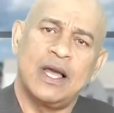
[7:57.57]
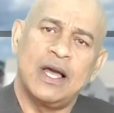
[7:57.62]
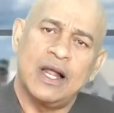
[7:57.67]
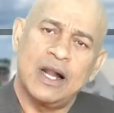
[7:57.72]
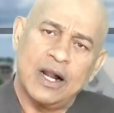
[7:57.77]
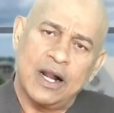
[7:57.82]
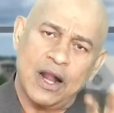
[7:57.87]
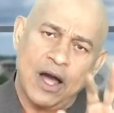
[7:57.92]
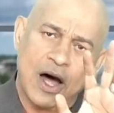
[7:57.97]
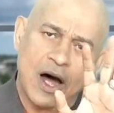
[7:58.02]

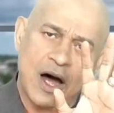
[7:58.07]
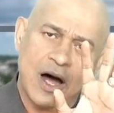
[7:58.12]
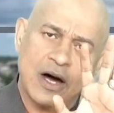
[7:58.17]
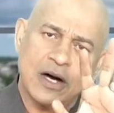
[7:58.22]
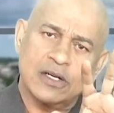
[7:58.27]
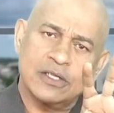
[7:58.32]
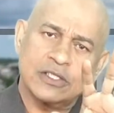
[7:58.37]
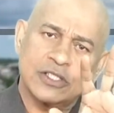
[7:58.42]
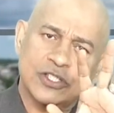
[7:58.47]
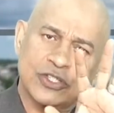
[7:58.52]

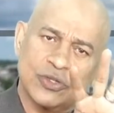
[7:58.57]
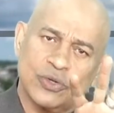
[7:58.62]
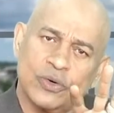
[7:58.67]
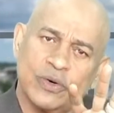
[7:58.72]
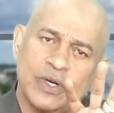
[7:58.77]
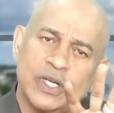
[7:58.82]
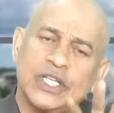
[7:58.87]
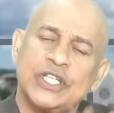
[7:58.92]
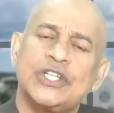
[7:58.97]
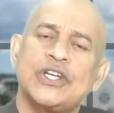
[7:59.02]
Long
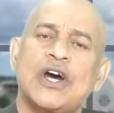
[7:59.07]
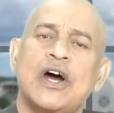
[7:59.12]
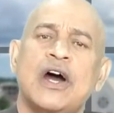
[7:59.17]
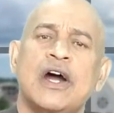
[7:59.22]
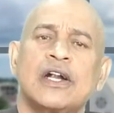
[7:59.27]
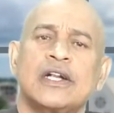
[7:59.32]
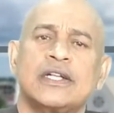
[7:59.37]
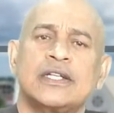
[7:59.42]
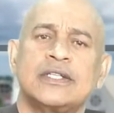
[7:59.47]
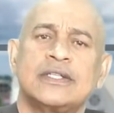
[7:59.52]
story
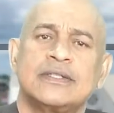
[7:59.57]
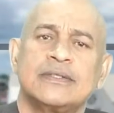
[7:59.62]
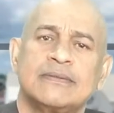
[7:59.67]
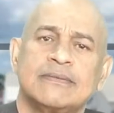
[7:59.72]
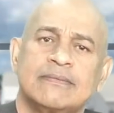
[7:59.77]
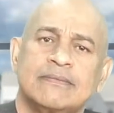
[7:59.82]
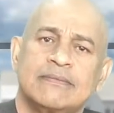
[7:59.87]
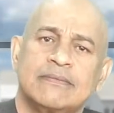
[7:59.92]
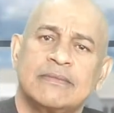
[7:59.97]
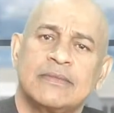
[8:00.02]
short,
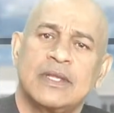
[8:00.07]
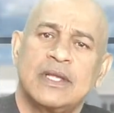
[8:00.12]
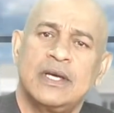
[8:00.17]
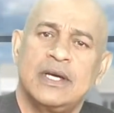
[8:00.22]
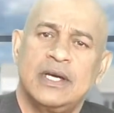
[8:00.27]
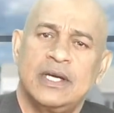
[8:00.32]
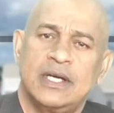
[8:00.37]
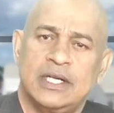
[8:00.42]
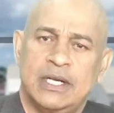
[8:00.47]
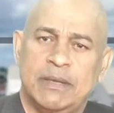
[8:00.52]

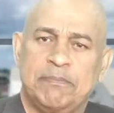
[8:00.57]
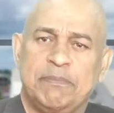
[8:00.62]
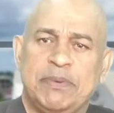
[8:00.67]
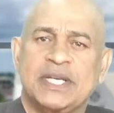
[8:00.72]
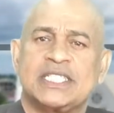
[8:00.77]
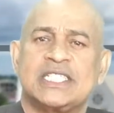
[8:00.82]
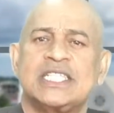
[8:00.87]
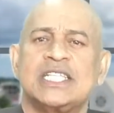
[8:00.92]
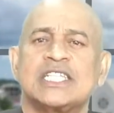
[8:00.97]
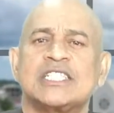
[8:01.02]
the
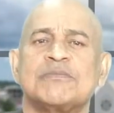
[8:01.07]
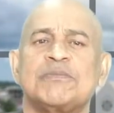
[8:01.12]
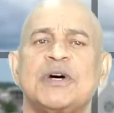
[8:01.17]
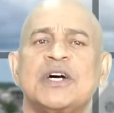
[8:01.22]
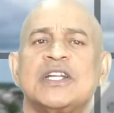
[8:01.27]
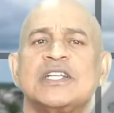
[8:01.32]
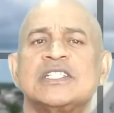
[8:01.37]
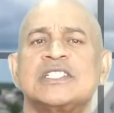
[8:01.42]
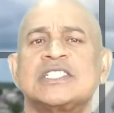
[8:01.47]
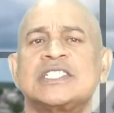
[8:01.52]

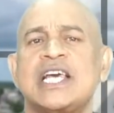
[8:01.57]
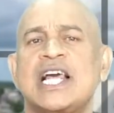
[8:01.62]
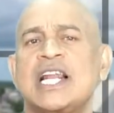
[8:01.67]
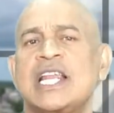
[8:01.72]
businessman sell